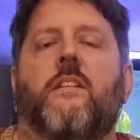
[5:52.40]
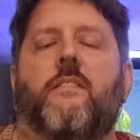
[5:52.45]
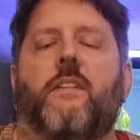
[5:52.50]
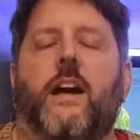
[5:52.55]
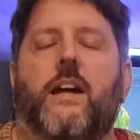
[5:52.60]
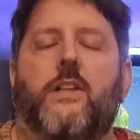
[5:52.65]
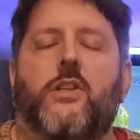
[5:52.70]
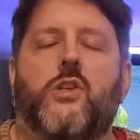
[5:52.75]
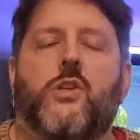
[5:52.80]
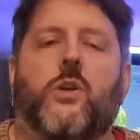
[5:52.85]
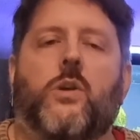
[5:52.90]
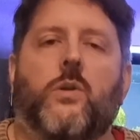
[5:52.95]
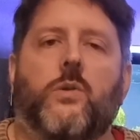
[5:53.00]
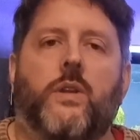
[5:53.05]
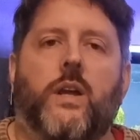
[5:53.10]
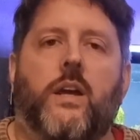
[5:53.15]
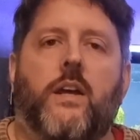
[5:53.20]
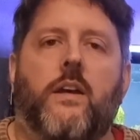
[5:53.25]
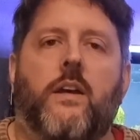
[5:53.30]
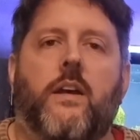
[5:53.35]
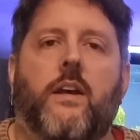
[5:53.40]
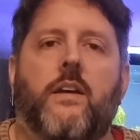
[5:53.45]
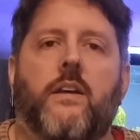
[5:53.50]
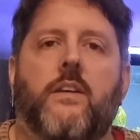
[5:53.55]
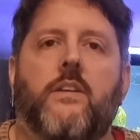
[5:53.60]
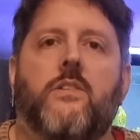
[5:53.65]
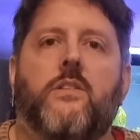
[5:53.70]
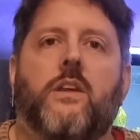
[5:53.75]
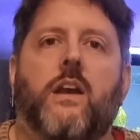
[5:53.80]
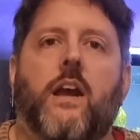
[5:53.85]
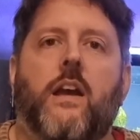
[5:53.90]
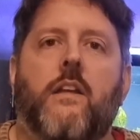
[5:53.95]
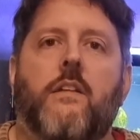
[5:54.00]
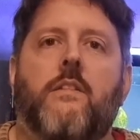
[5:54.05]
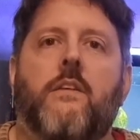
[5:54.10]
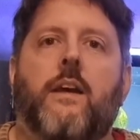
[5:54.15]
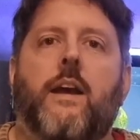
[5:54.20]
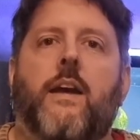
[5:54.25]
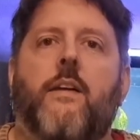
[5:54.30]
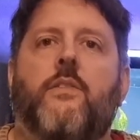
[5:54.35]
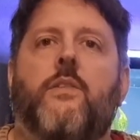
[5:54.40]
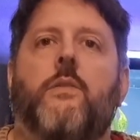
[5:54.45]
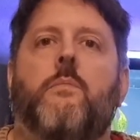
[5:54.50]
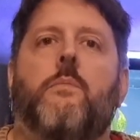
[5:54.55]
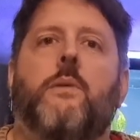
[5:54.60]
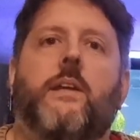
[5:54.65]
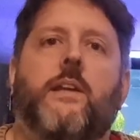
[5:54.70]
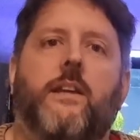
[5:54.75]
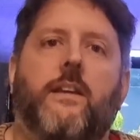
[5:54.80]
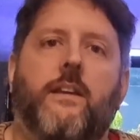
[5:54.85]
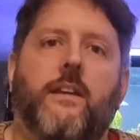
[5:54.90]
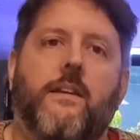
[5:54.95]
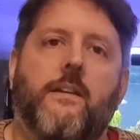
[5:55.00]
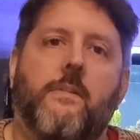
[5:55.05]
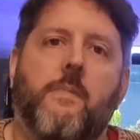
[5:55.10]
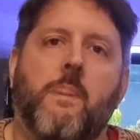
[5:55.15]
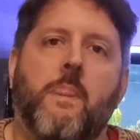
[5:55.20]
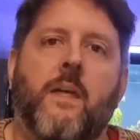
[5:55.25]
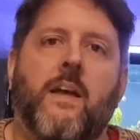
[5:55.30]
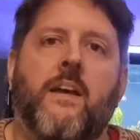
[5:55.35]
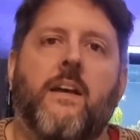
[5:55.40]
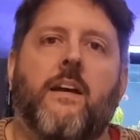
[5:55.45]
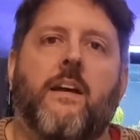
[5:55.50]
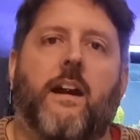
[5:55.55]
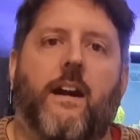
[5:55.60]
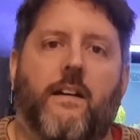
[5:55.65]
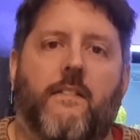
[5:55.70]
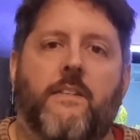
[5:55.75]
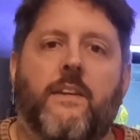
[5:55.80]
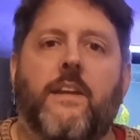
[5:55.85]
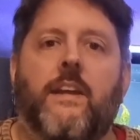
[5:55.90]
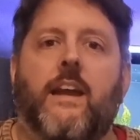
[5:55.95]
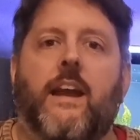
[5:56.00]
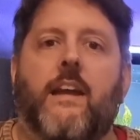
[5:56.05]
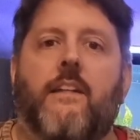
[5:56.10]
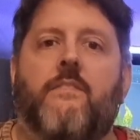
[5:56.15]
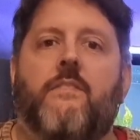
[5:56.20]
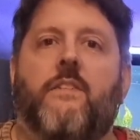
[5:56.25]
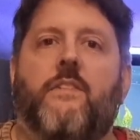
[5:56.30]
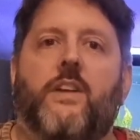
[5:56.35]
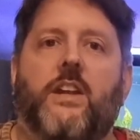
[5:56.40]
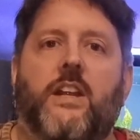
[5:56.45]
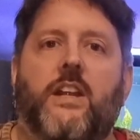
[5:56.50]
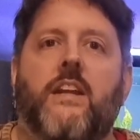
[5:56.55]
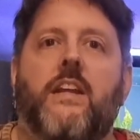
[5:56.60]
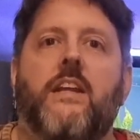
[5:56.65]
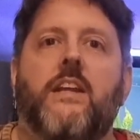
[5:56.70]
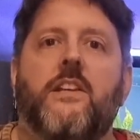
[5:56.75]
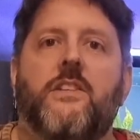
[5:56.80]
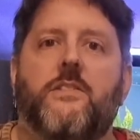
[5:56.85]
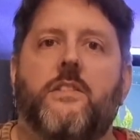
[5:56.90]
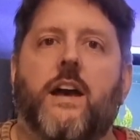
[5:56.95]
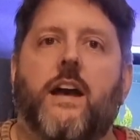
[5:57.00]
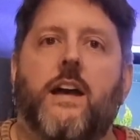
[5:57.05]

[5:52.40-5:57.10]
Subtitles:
that shoulder is going to have to be, I think, at the very least